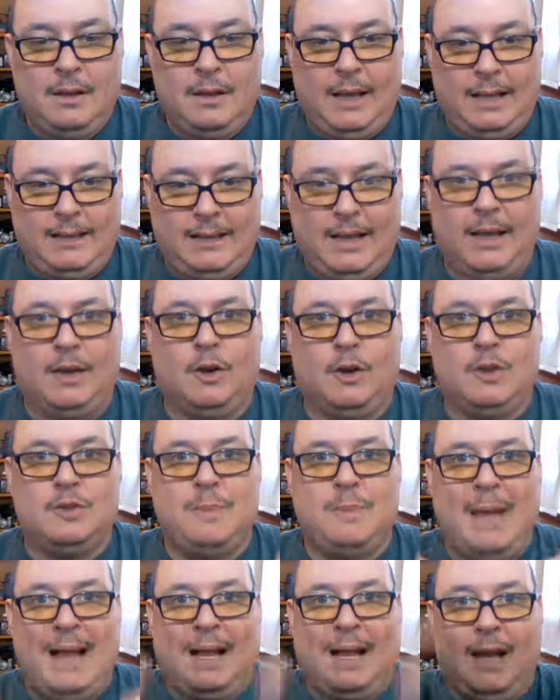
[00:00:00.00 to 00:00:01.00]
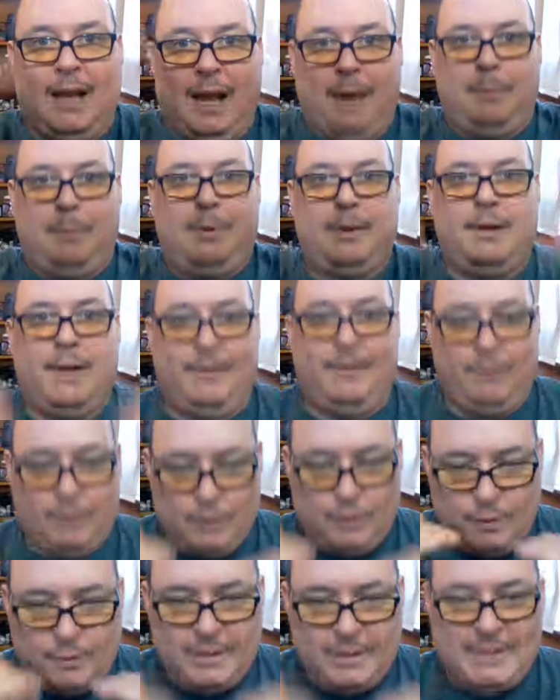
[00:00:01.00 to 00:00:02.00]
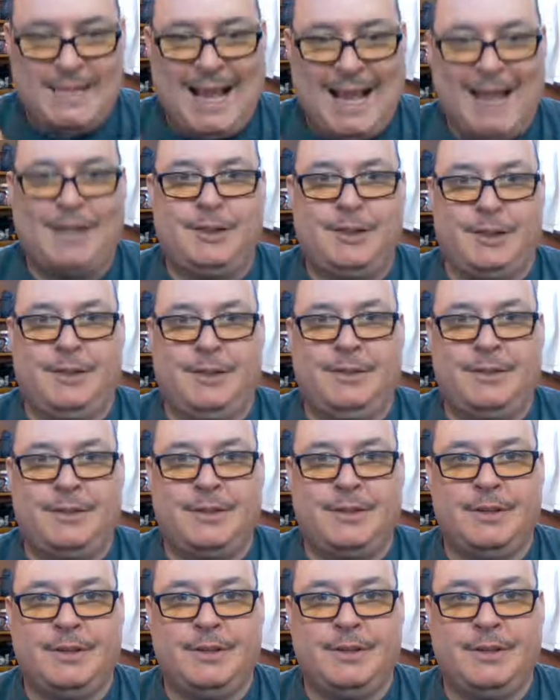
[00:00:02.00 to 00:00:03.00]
And then it goes back up. If you do these actions